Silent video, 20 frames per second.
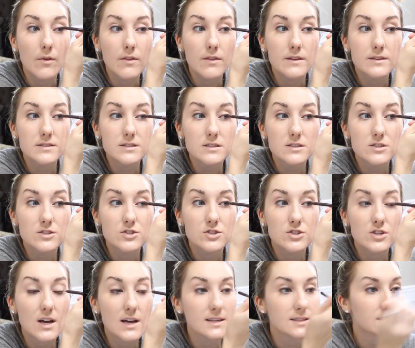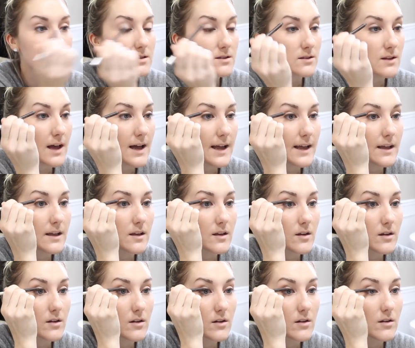This is just
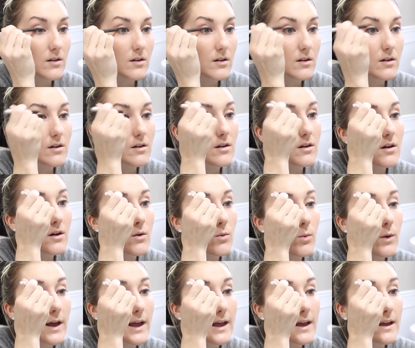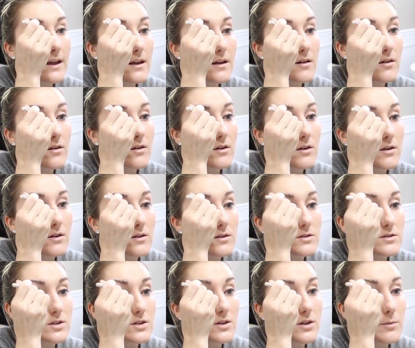like a way
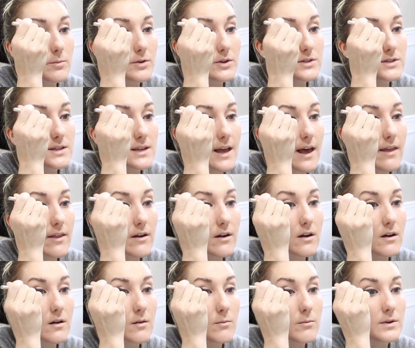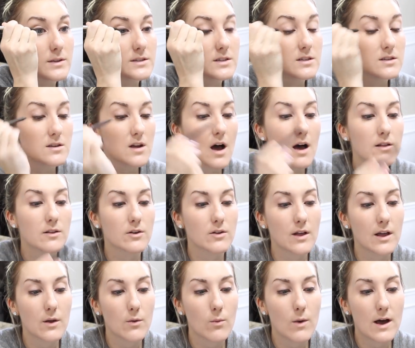to look put together, but to not look
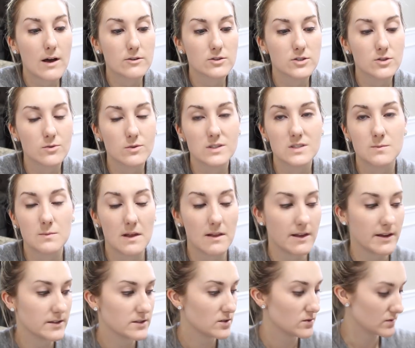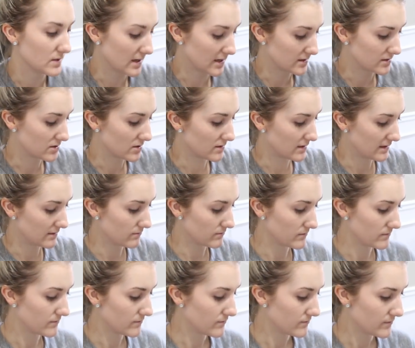like, wow, she only spent like 2 seconds.
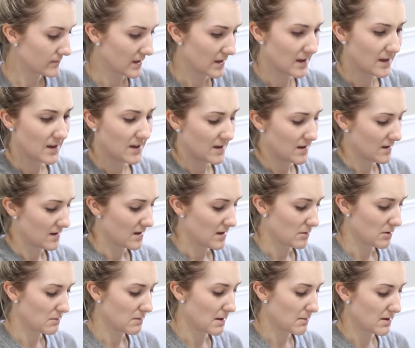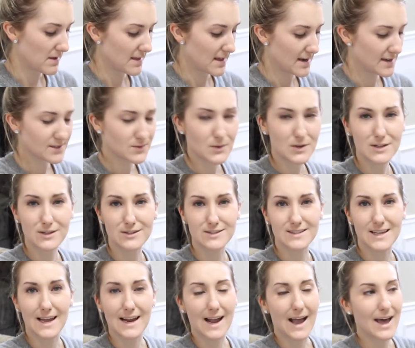Like, I mean, maybe that is what it
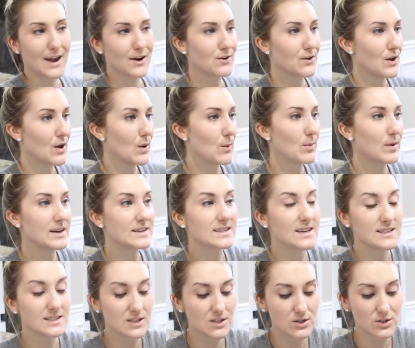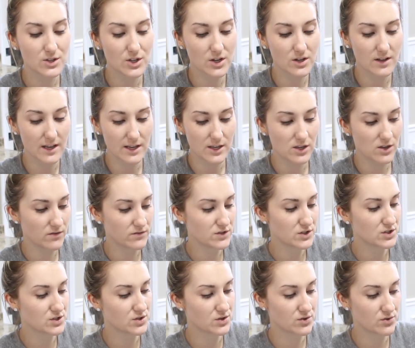looks like. I don't know, but it doesn't look like you've
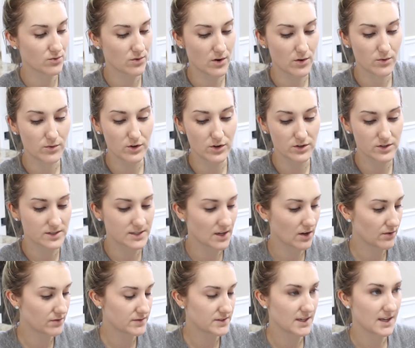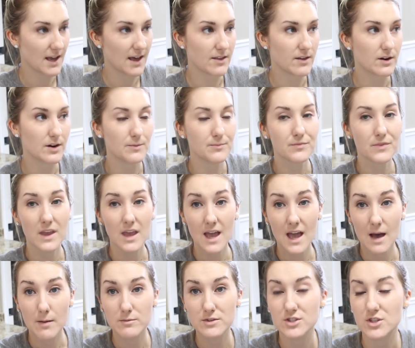just thrown yourself together.
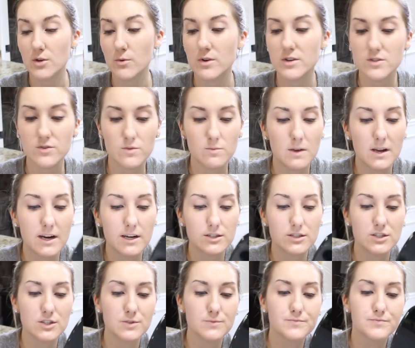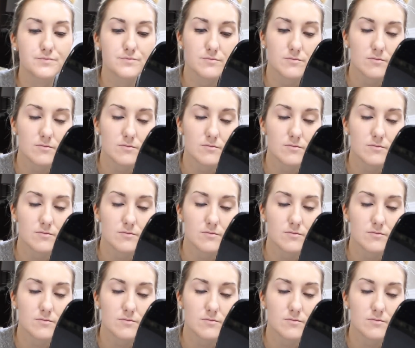I'm gonna show you what I do with my hair too.